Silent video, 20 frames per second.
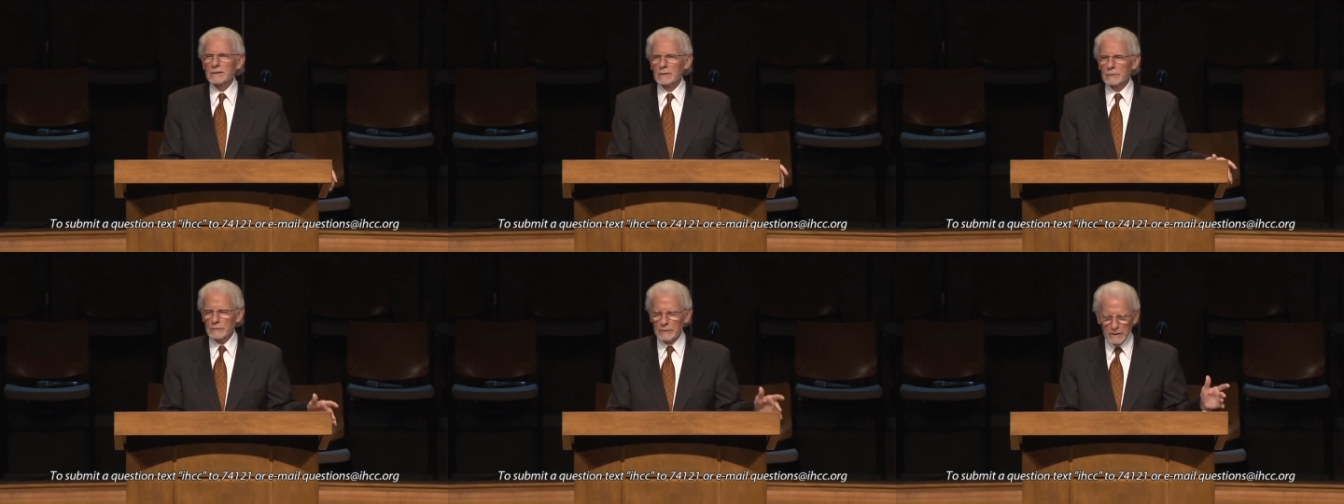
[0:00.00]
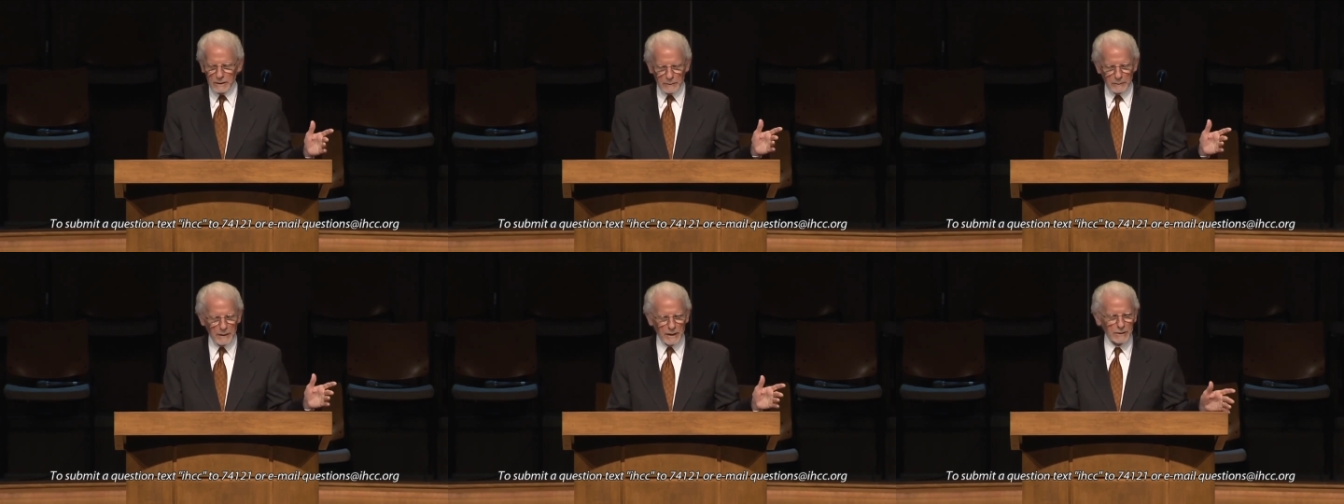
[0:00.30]
You
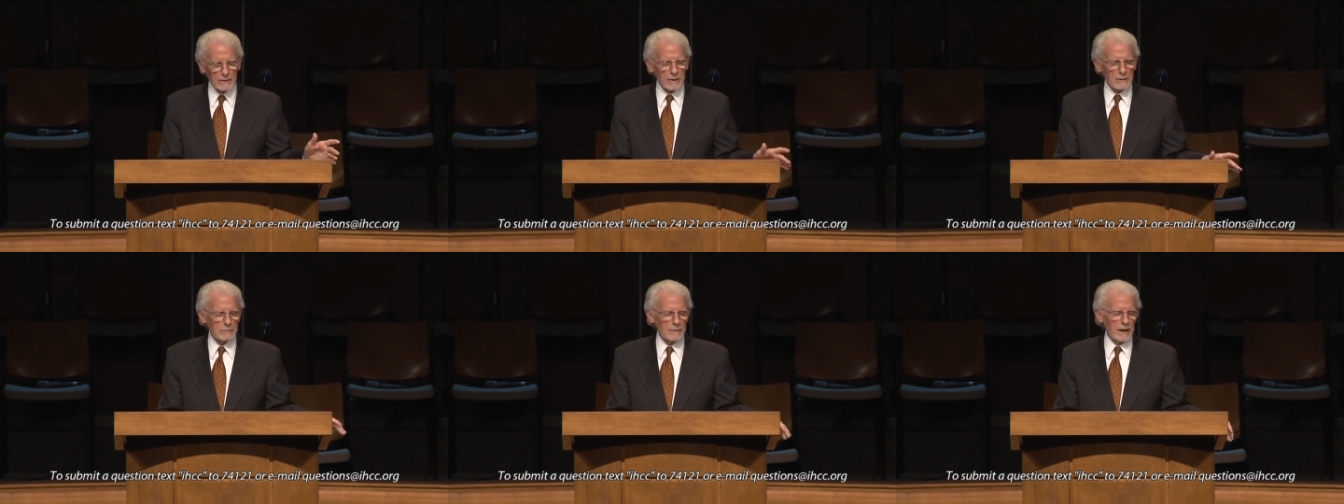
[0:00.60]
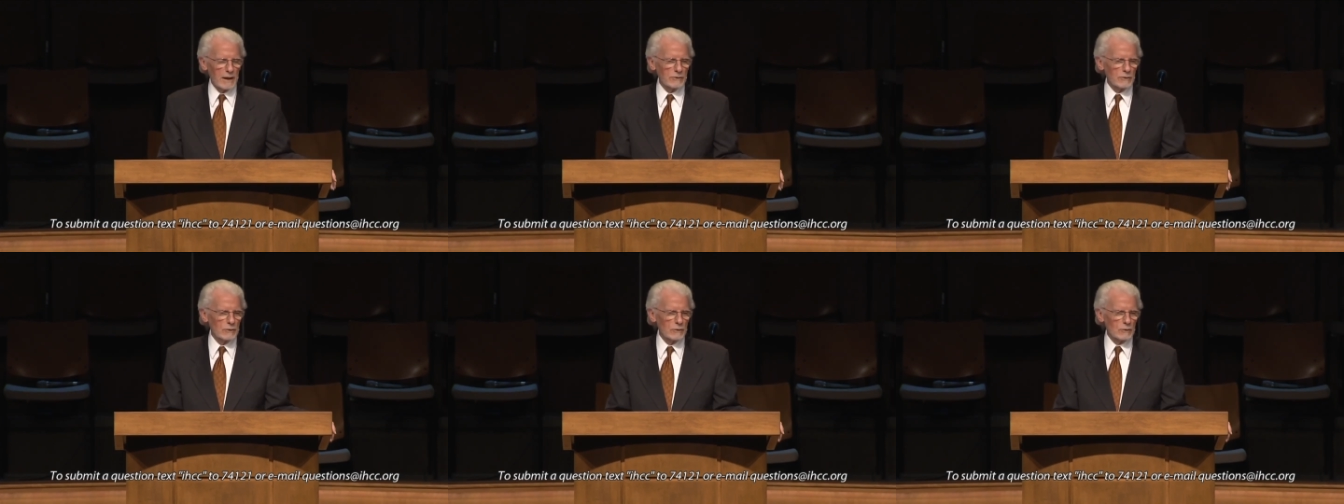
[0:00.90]
read about it in
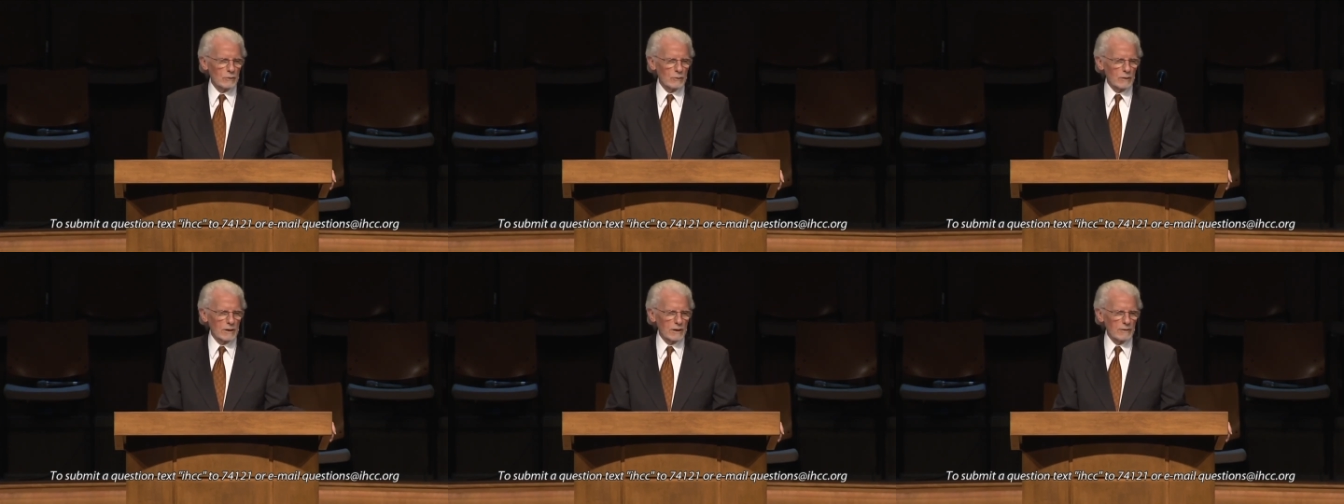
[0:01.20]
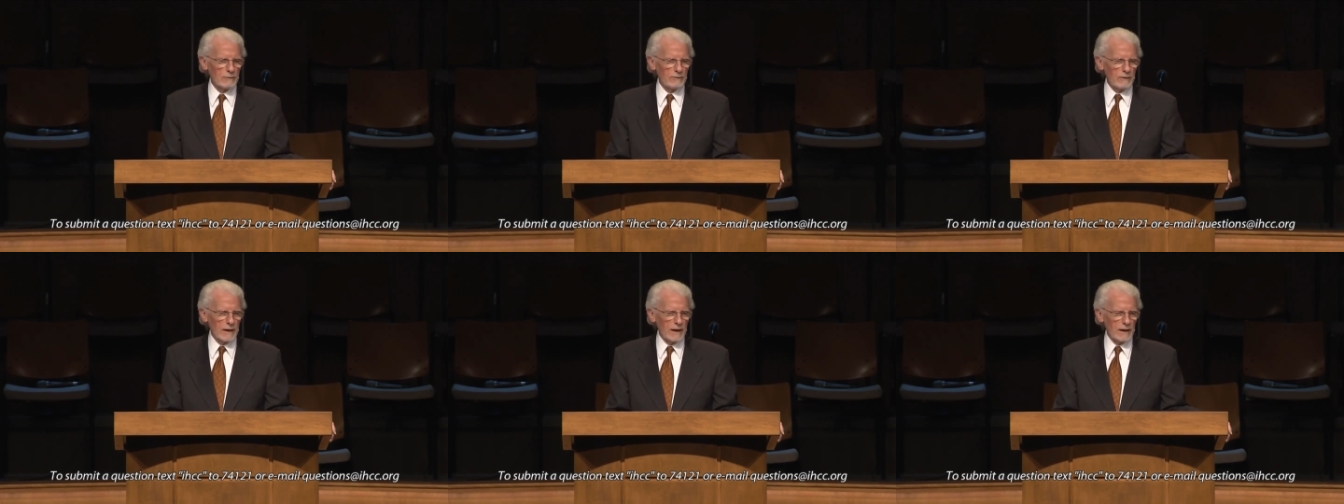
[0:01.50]
Matthew
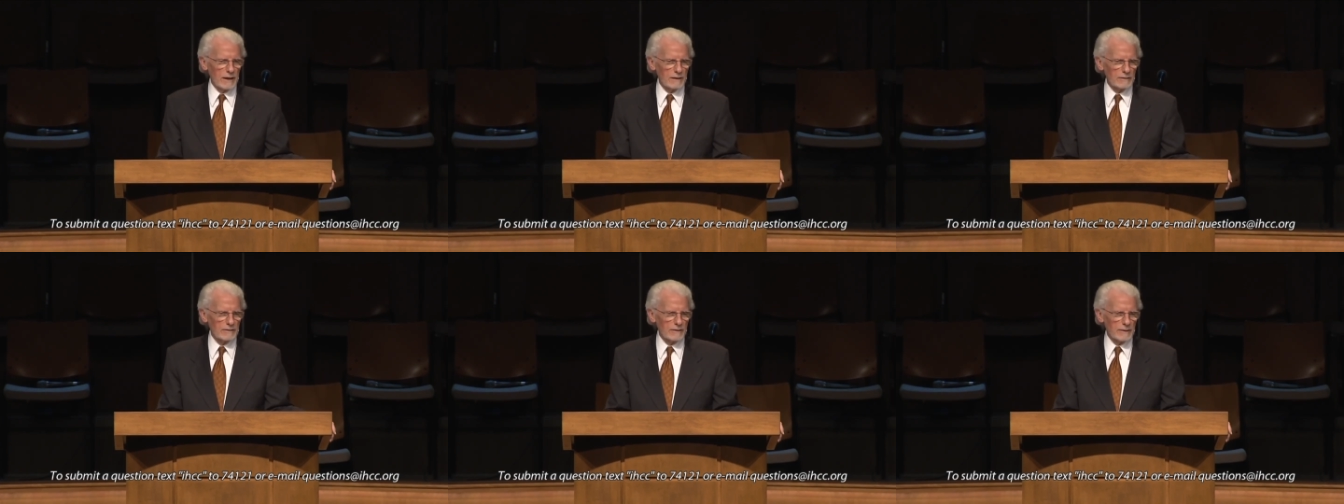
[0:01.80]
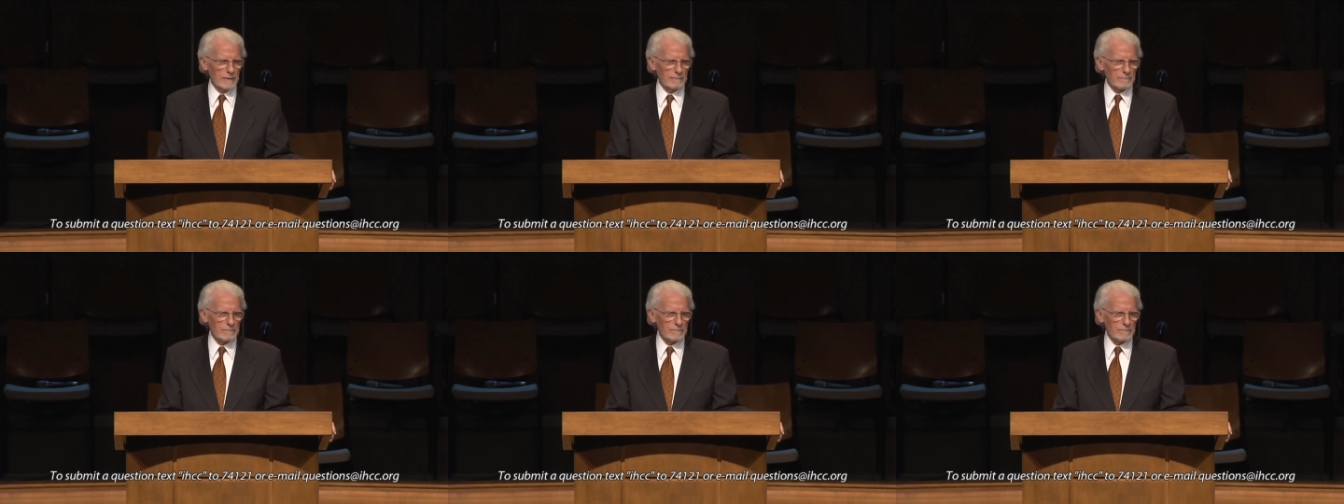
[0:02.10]
25.